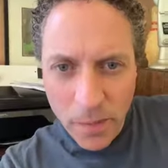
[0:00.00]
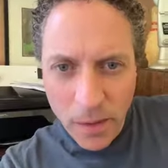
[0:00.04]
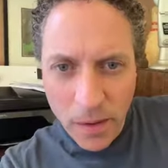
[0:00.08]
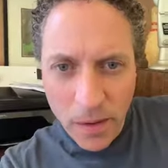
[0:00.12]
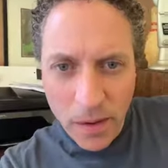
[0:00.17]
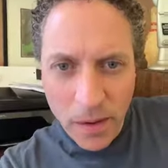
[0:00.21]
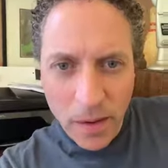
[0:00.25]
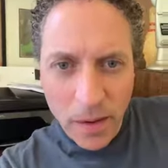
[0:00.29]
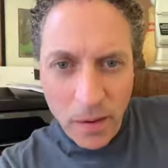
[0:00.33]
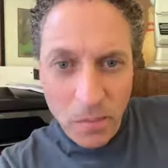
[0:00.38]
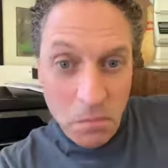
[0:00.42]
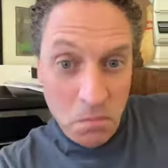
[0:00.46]

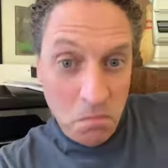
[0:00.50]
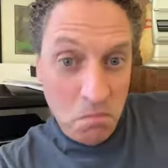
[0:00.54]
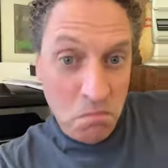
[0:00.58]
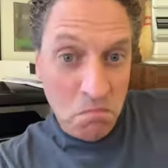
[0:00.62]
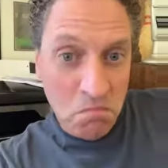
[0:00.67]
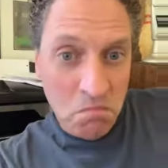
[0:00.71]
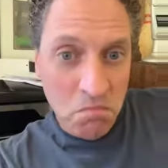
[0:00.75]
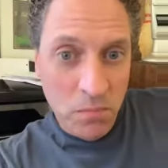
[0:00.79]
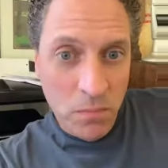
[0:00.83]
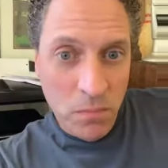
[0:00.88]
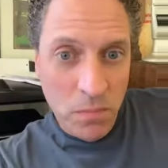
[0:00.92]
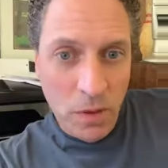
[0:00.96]

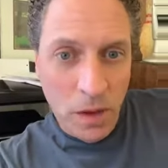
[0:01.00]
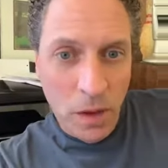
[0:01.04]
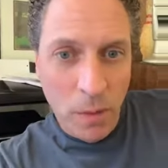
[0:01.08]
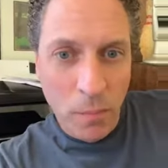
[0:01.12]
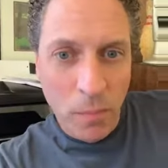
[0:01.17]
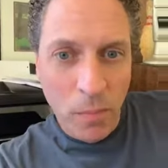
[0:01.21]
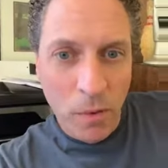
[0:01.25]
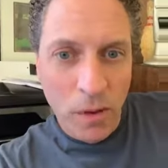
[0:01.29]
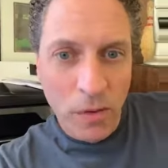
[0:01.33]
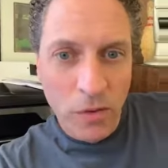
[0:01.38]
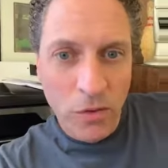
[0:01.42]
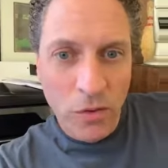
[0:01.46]

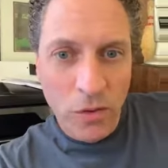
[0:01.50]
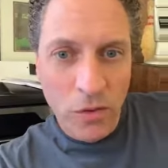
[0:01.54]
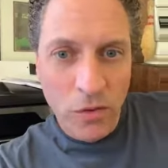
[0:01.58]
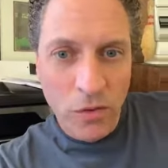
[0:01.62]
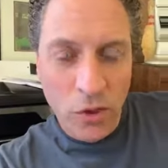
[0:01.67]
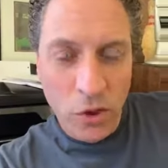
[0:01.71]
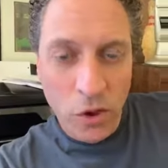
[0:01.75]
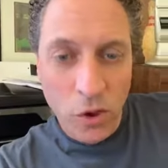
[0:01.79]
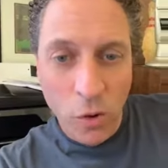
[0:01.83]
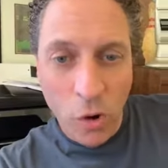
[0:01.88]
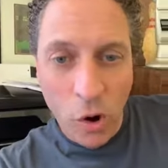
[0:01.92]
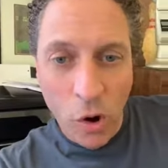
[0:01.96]
Do
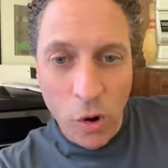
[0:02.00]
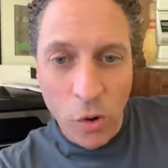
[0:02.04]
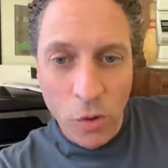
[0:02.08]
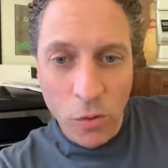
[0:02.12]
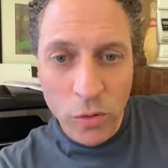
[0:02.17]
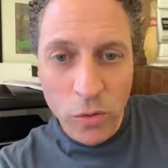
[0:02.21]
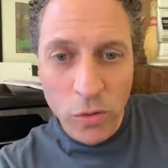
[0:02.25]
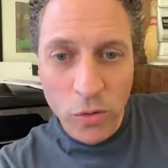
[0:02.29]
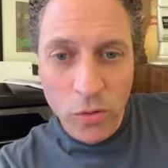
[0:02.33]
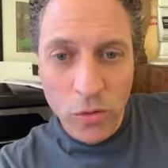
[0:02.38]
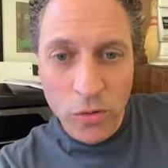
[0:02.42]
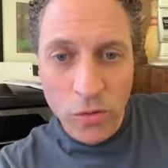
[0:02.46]
you
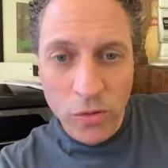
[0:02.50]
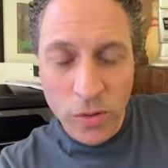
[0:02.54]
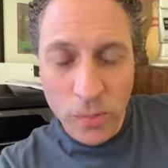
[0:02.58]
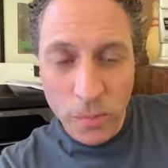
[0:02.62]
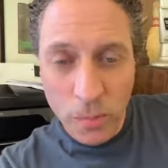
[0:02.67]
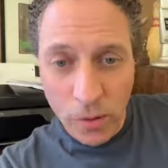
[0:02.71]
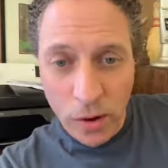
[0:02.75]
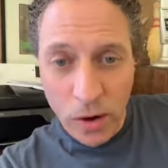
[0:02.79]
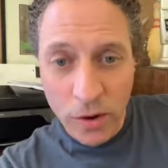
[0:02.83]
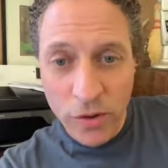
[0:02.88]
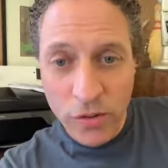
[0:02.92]
own the book?